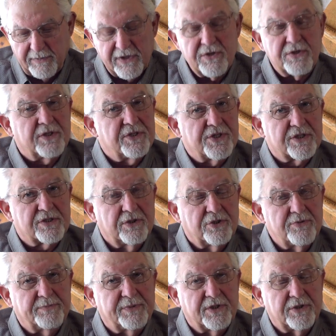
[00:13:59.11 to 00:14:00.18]
that you could just
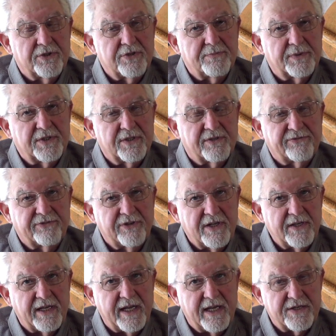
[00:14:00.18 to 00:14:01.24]
loop to the
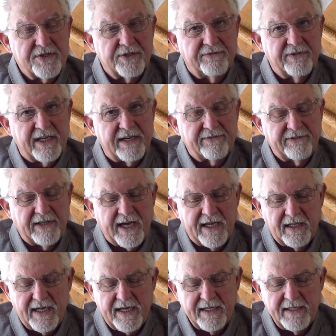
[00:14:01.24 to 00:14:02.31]
front edge of that fly
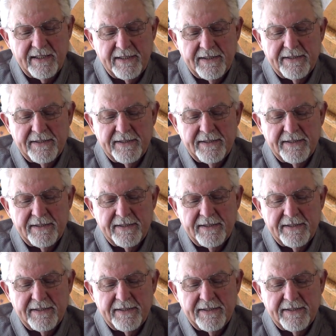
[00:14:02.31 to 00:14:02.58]
line.